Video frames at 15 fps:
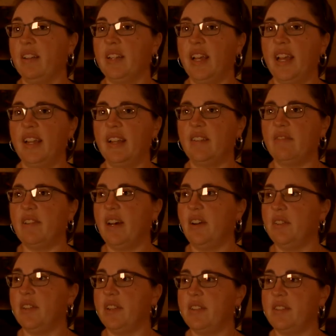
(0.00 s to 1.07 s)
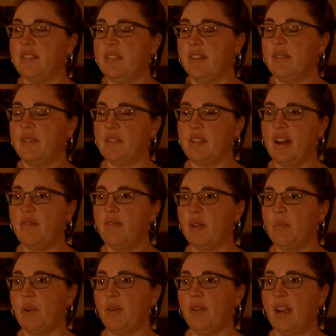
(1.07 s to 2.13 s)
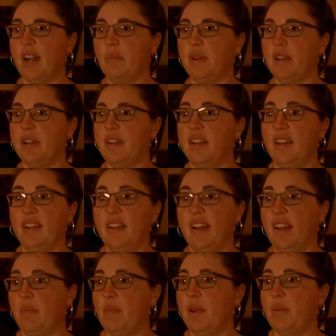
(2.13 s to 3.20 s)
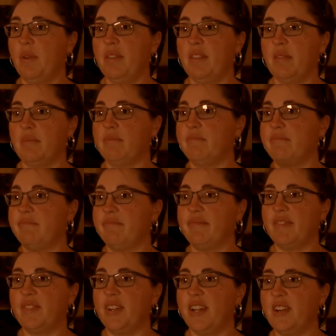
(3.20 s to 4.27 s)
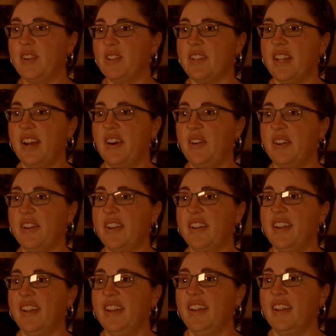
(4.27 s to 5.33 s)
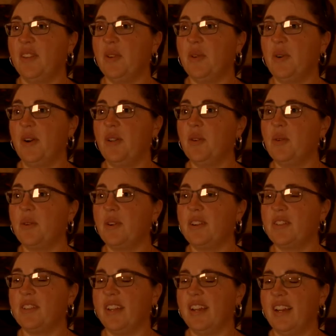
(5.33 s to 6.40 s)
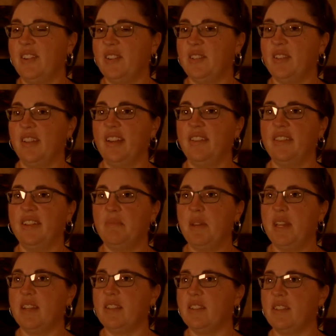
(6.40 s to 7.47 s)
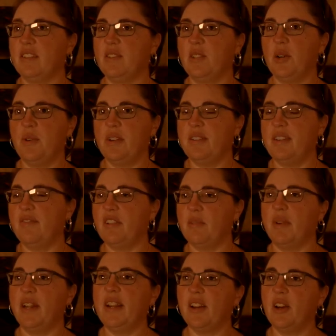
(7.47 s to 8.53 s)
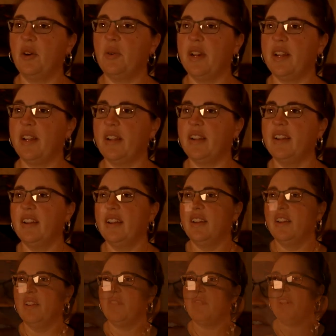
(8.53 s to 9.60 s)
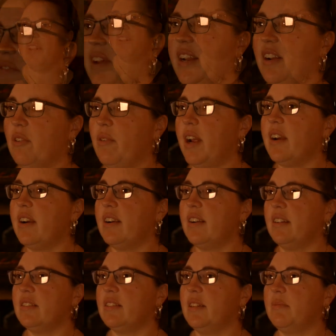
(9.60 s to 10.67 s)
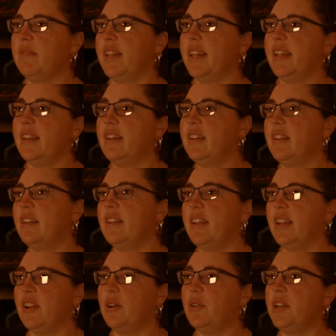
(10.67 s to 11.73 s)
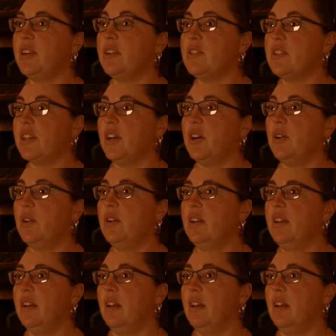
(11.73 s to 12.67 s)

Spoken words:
online and found this software program, and I've been with them for years now and through all the works, and I just love it because it's so easy for me to go in and find a record on something, you know, years ago